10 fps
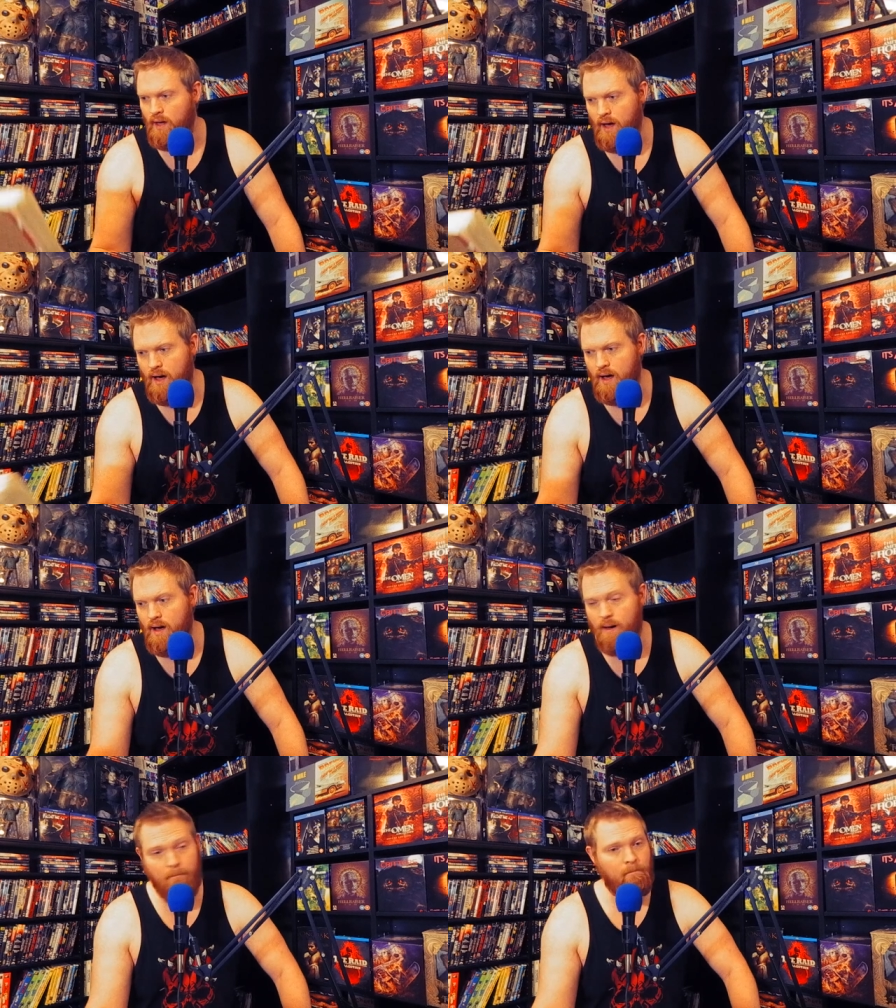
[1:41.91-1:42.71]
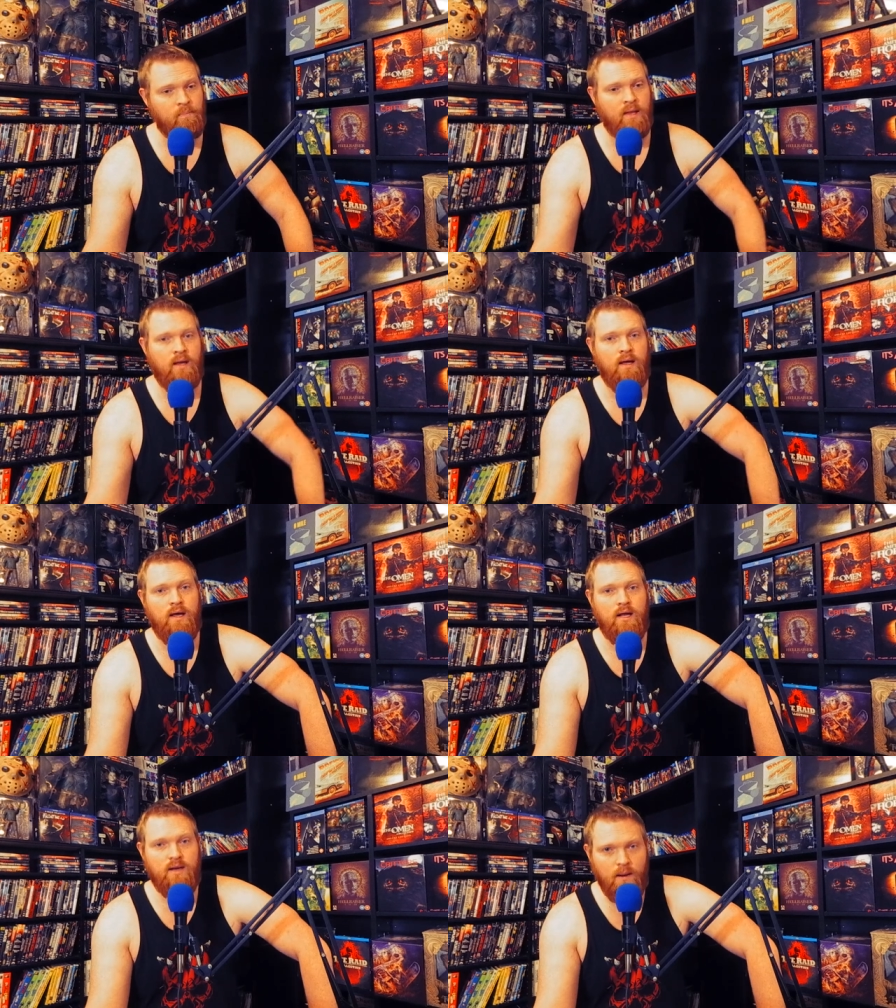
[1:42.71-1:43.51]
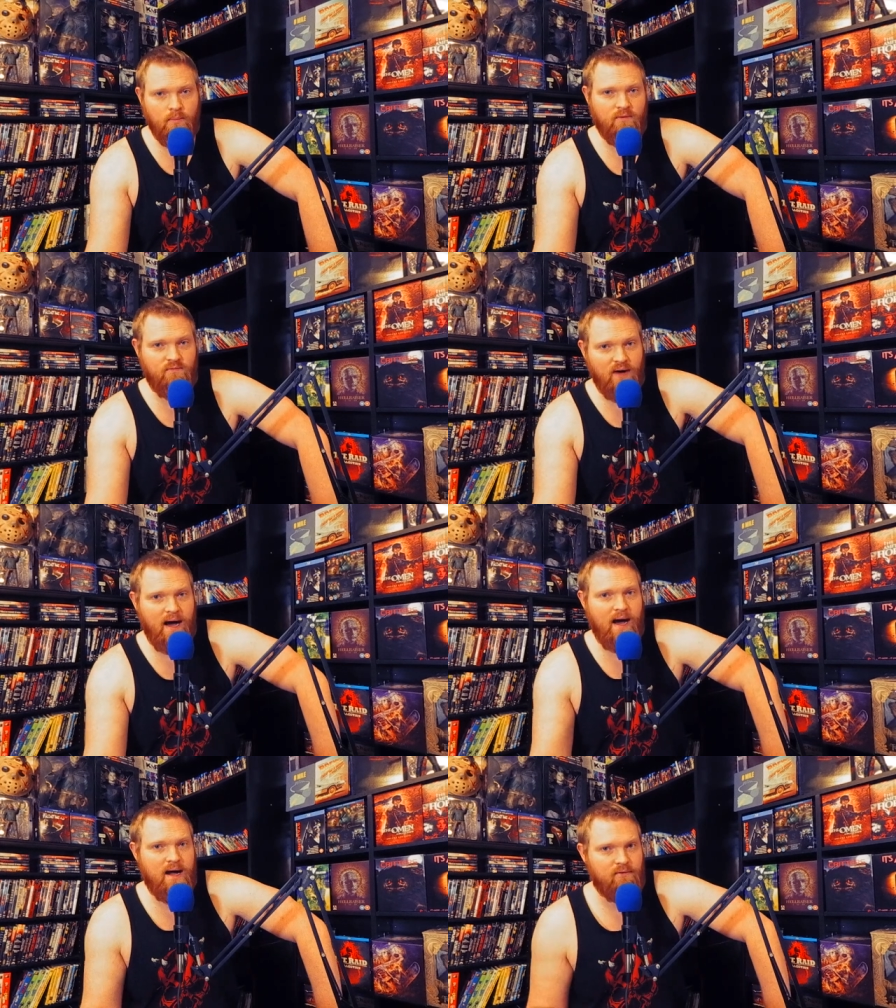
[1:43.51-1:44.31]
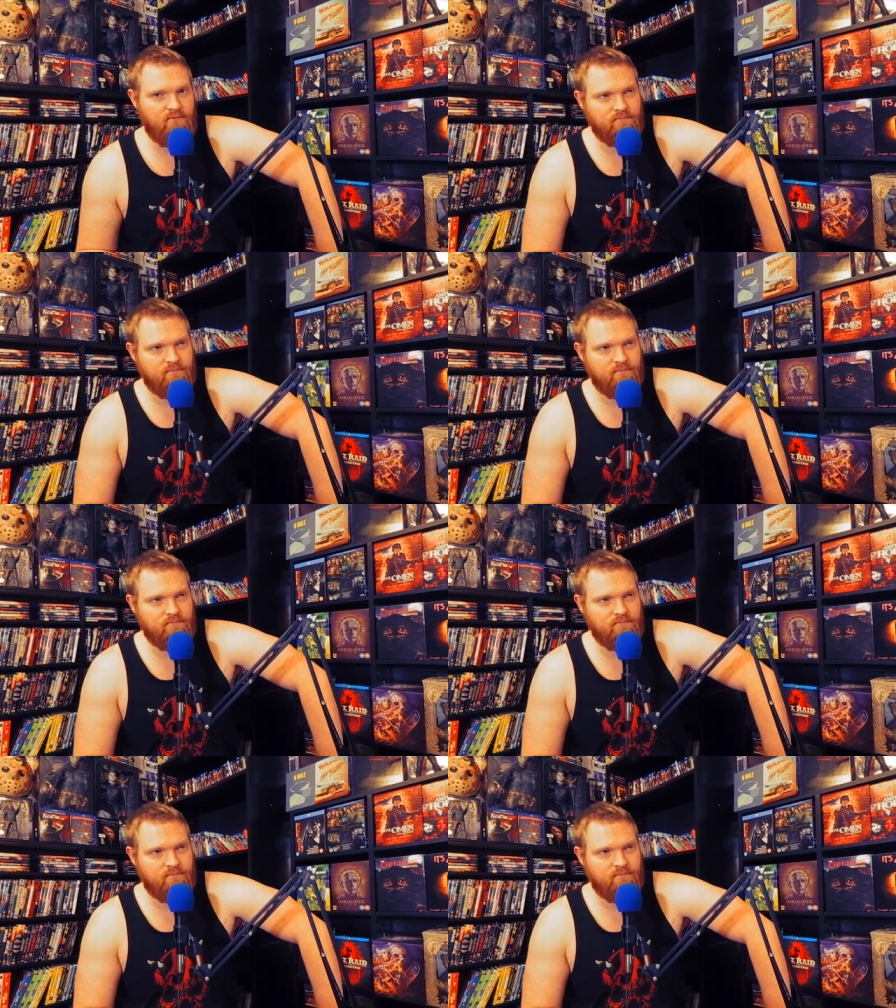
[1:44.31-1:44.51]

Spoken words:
Number 5.